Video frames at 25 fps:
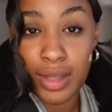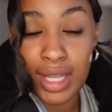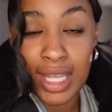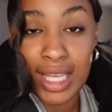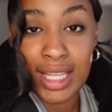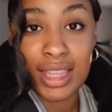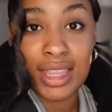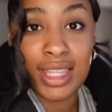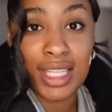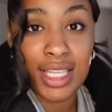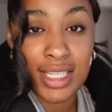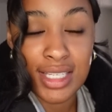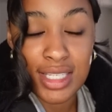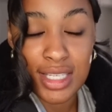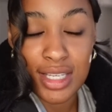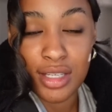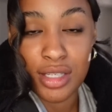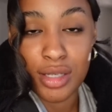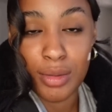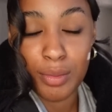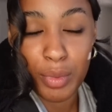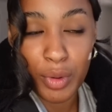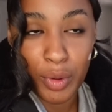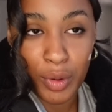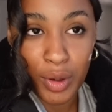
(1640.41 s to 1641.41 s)
Like this is
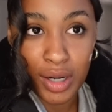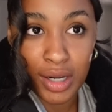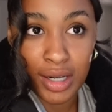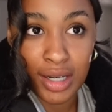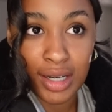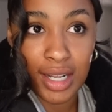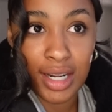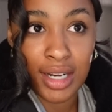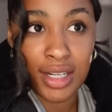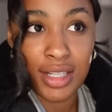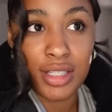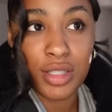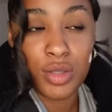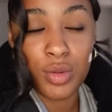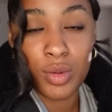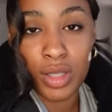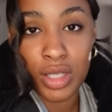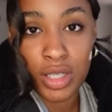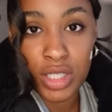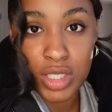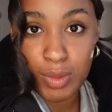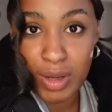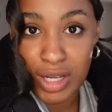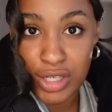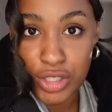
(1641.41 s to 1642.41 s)
important and it's
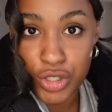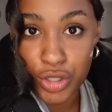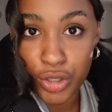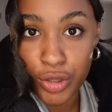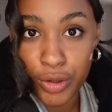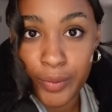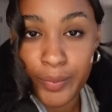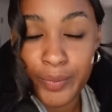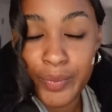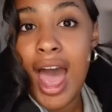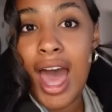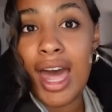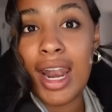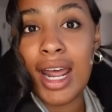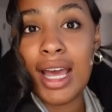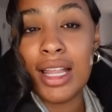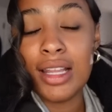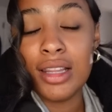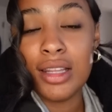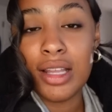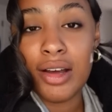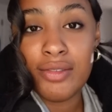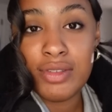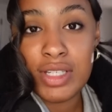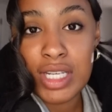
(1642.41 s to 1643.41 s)
really special, and I
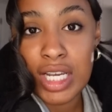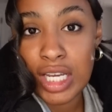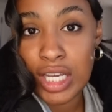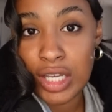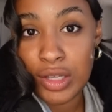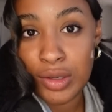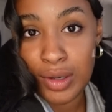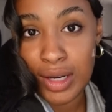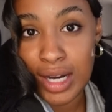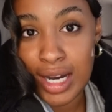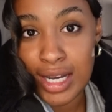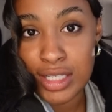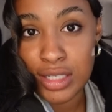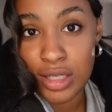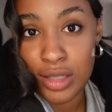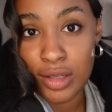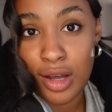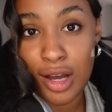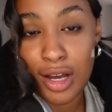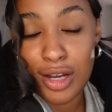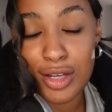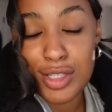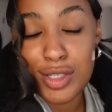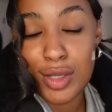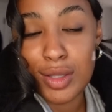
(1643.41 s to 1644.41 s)
love taking you guys
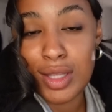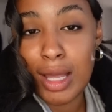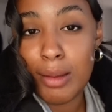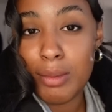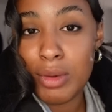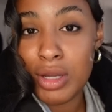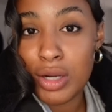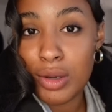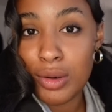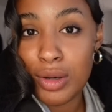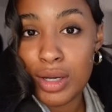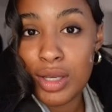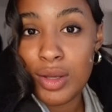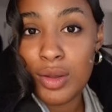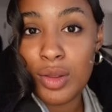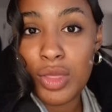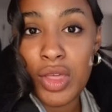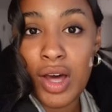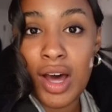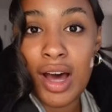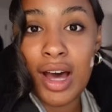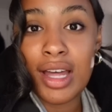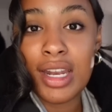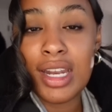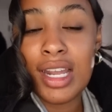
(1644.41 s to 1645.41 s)
along. So let me know what you
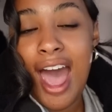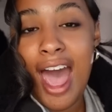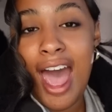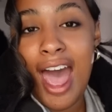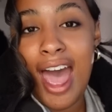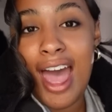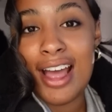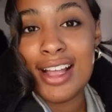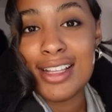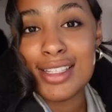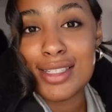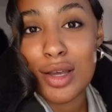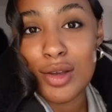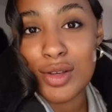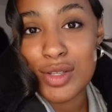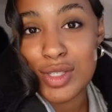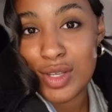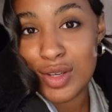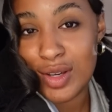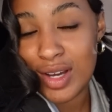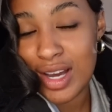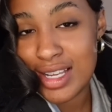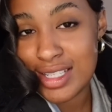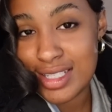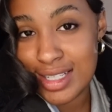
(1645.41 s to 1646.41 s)
thought, and I'll
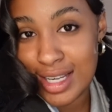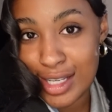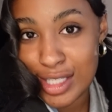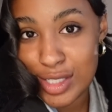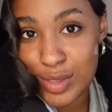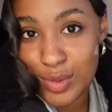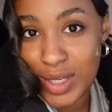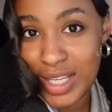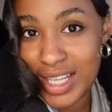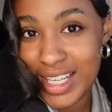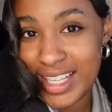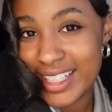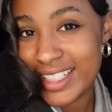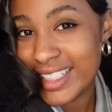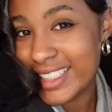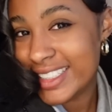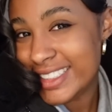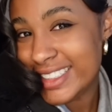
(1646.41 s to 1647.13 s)
see you guys next week.